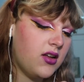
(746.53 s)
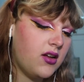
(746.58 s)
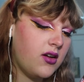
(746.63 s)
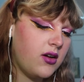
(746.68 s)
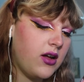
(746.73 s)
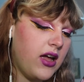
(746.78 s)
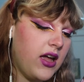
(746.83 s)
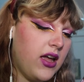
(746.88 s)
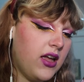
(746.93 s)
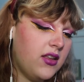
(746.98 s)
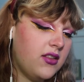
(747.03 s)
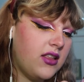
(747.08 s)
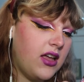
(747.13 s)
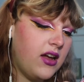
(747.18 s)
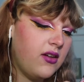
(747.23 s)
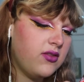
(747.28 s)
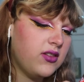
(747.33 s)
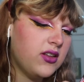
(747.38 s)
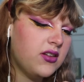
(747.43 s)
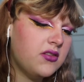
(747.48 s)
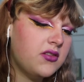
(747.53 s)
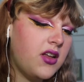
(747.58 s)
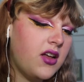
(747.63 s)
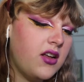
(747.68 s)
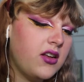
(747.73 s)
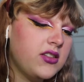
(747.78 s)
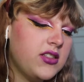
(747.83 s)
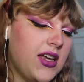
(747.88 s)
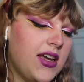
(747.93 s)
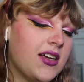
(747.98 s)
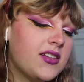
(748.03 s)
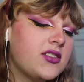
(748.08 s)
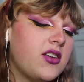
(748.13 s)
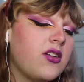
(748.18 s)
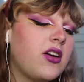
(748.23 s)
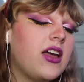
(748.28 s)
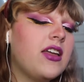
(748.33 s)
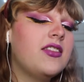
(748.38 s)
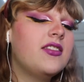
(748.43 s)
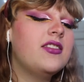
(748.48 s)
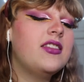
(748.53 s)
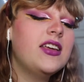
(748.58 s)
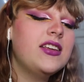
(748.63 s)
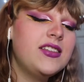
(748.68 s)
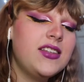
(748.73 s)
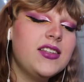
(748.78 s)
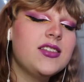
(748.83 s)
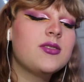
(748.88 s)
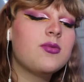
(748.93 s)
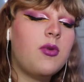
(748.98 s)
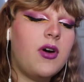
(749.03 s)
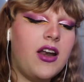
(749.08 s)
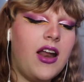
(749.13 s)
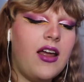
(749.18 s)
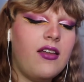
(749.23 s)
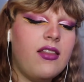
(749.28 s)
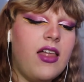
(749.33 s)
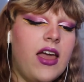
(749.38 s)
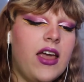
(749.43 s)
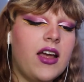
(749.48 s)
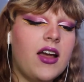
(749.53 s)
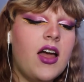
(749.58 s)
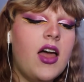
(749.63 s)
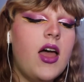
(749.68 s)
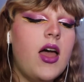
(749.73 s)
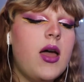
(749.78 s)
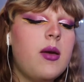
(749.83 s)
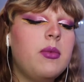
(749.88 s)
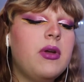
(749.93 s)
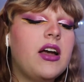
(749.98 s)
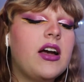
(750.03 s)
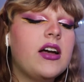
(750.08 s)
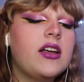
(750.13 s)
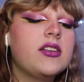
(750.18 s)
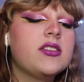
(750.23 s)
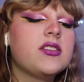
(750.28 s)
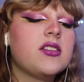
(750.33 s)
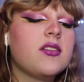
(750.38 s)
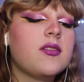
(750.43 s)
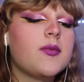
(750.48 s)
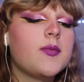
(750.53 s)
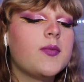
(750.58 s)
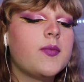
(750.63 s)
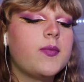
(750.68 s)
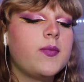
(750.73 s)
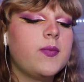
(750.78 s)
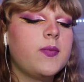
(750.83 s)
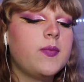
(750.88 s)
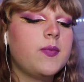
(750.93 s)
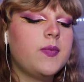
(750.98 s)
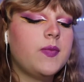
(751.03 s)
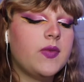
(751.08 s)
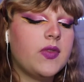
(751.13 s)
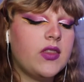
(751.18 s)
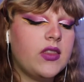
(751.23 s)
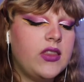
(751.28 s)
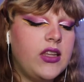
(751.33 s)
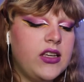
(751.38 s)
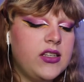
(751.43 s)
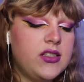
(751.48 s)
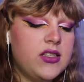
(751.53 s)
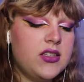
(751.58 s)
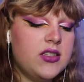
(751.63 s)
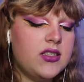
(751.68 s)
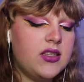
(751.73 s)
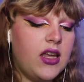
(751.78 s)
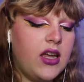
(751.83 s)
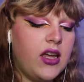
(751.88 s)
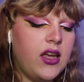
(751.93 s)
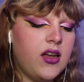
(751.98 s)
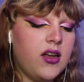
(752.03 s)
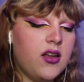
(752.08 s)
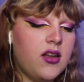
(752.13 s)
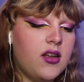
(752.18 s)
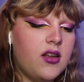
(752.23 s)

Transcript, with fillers: Okay, they have Lil Nas X. Okay, this is what I like because this is like